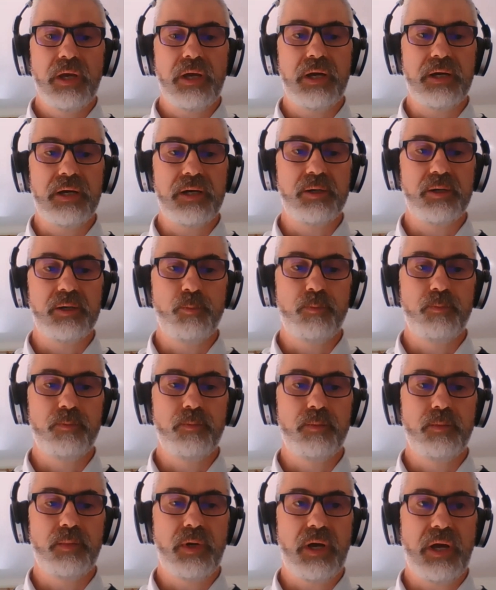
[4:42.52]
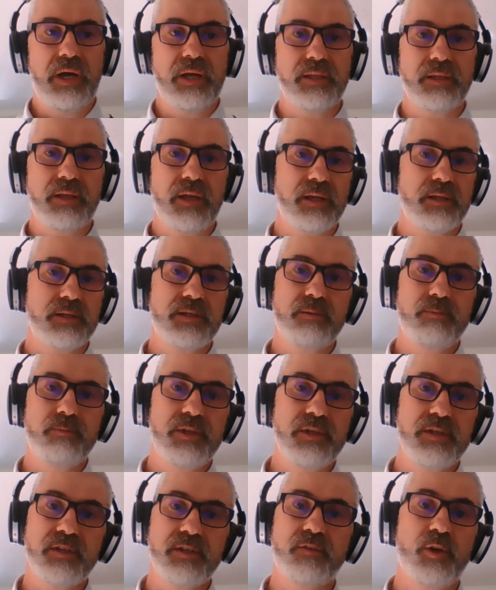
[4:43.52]
And some of
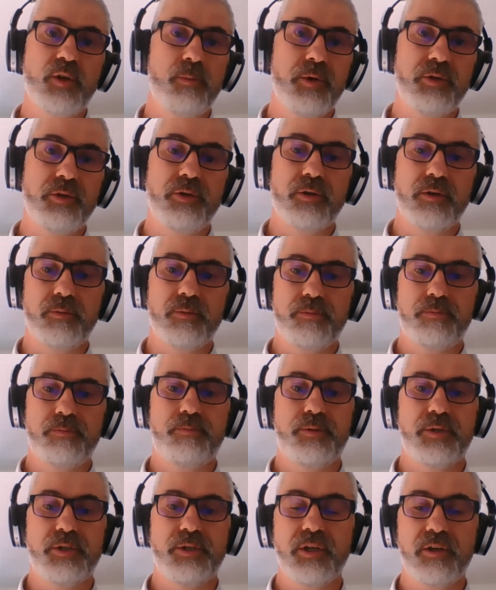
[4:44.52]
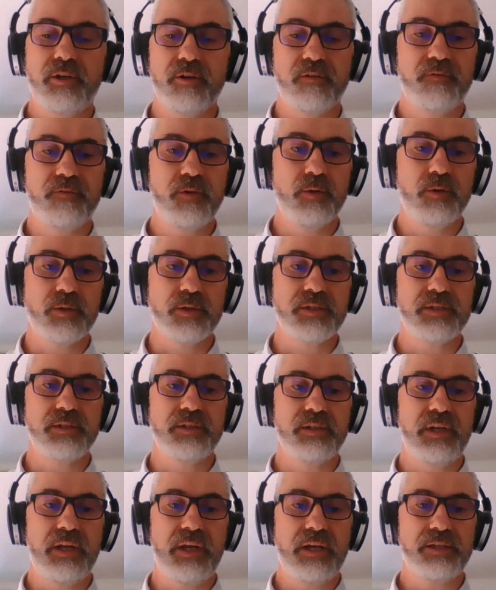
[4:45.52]
these have come under particular focus in
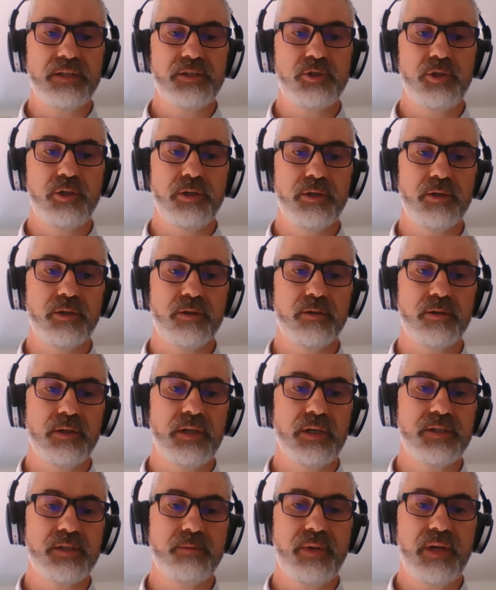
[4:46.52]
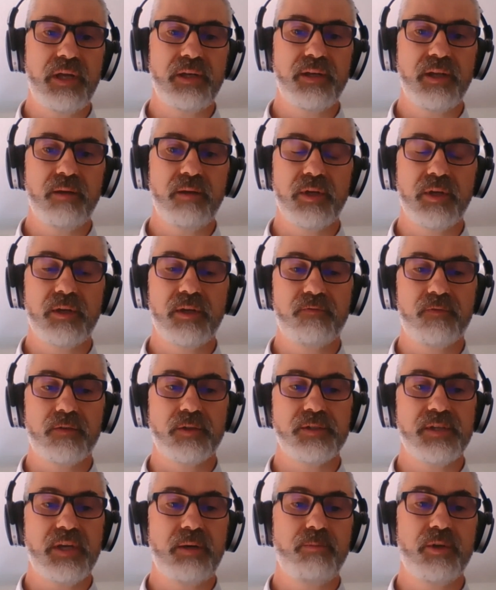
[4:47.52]
the last year as the pandemic, for
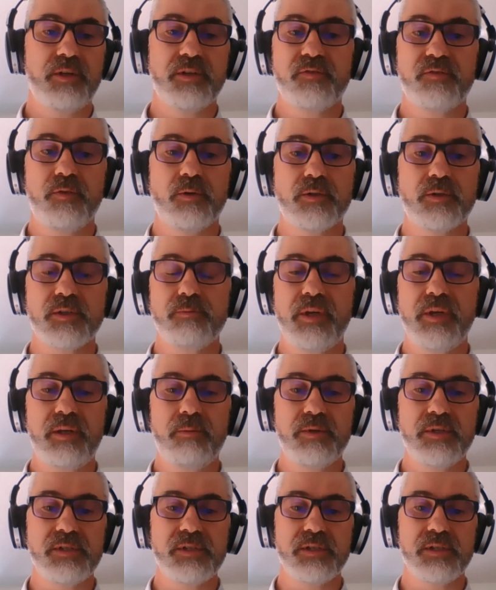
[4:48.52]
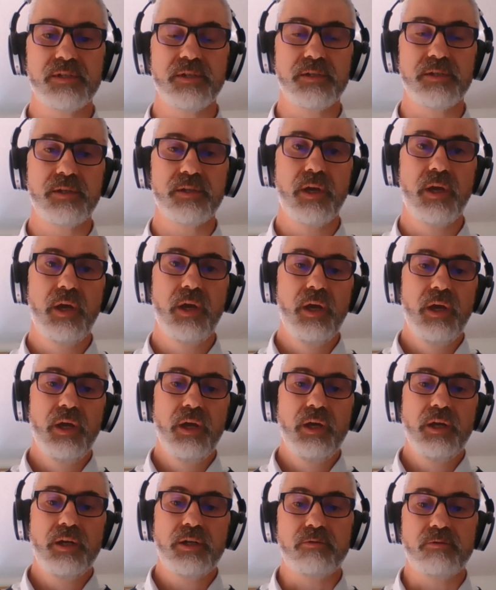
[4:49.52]
example, has focused many businesses
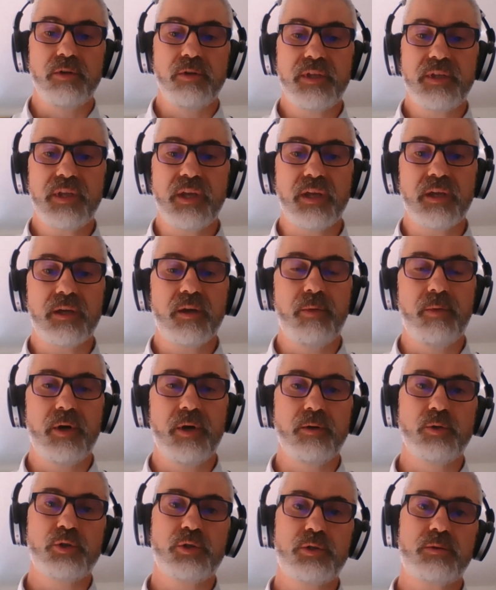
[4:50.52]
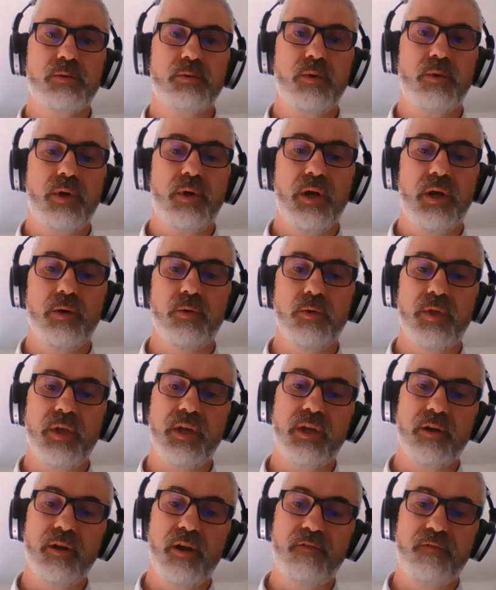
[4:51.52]
to rethink about how they
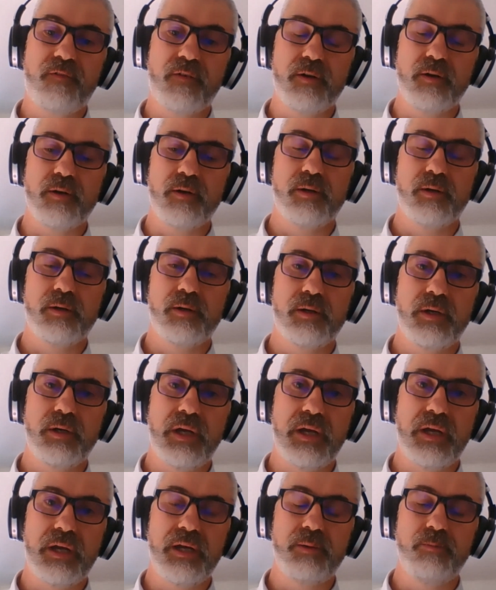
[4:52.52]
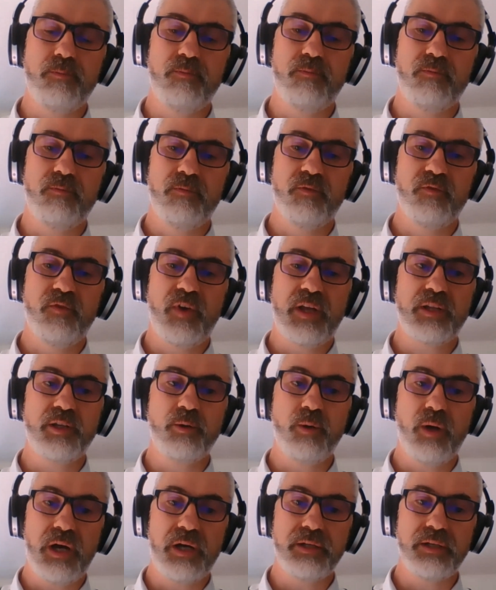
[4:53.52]
can offer value
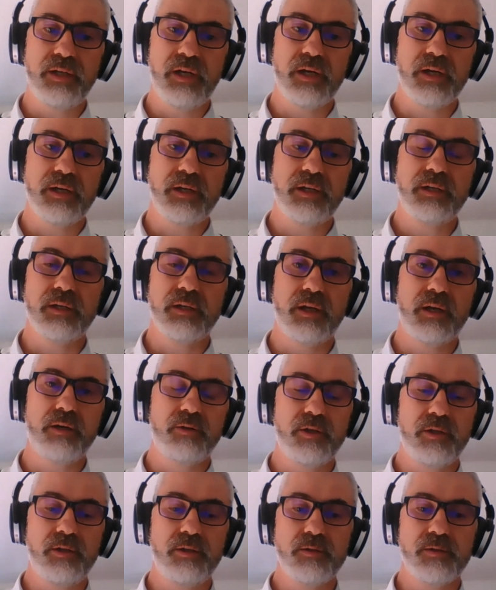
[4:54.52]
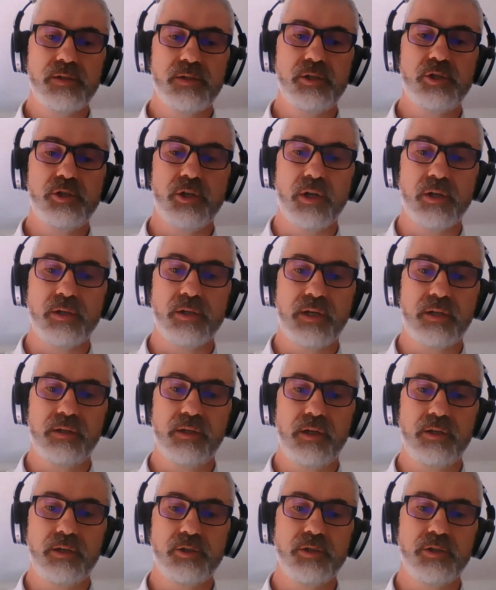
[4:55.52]
online and how they use digital
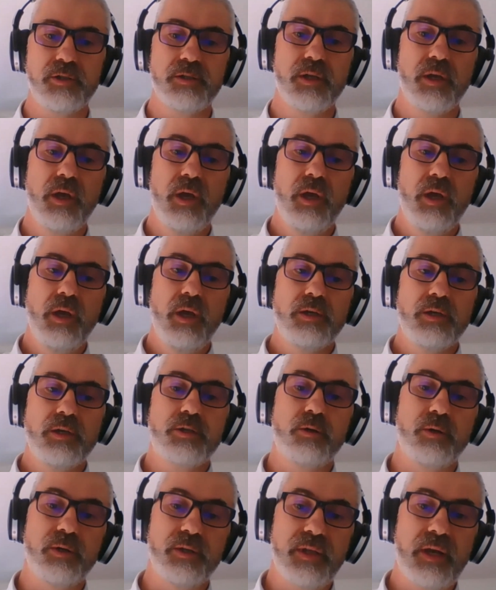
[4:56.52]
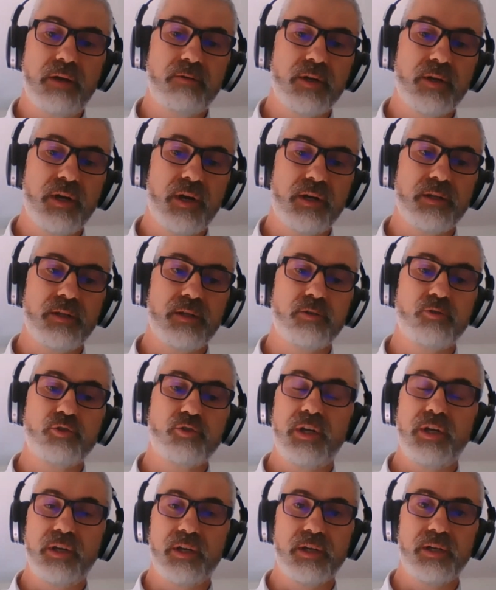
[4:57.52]
technologies. So in that regard, the
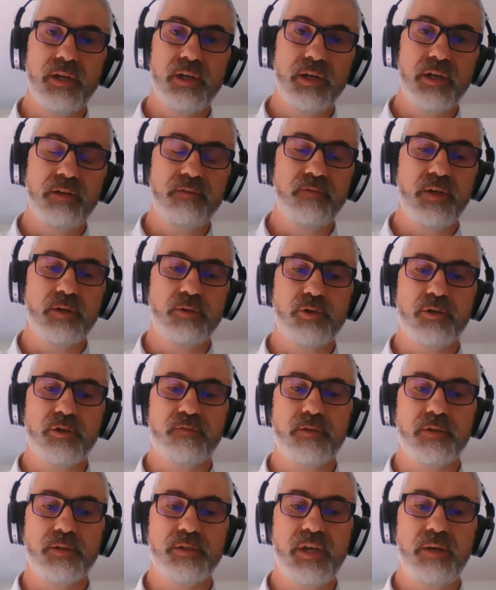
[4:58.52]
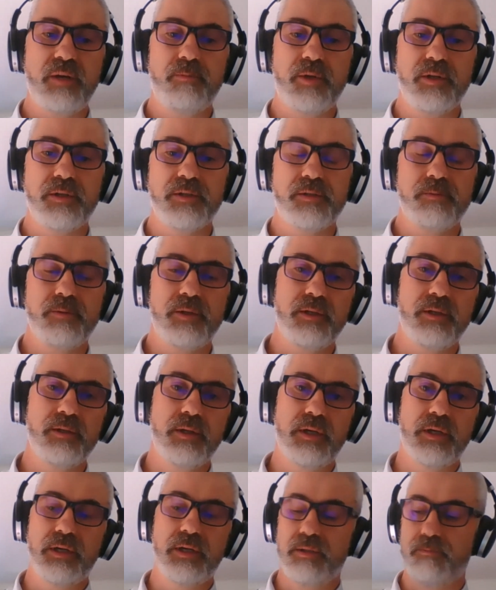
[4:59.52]
trading online voucher, for example, has been
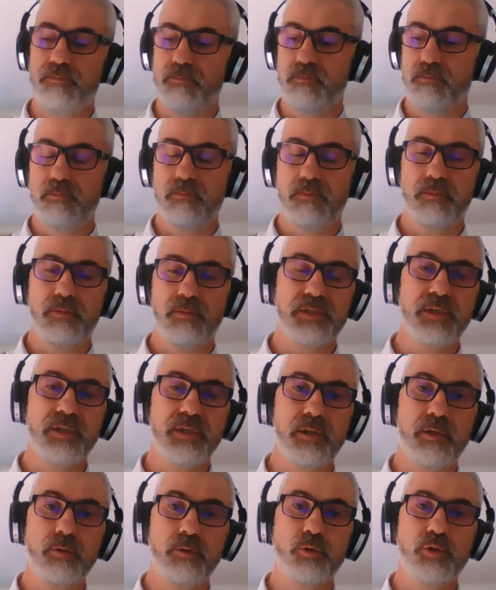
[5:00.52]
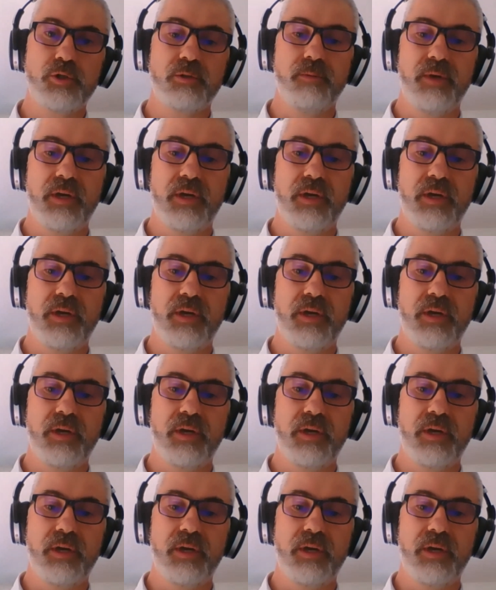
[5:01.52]
seen a huge